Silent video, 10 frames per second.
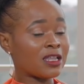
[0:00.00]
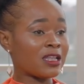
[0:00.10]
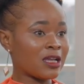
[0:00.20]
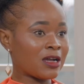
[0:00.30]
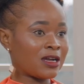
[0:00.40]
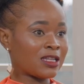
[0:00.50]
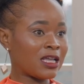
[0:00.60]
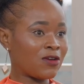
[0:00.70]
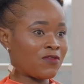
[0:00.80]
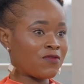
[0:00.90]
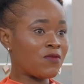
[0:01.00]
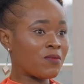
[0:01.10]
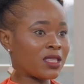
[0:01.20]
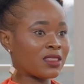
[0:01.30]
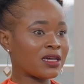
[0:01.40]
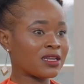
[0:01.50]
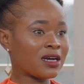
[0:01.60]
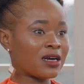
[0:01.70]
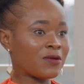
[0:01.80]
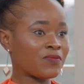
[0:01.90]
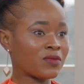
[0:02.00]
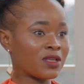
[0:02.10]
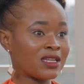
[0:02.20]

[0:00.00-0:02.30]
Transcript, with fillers: a lack, lack of women that um,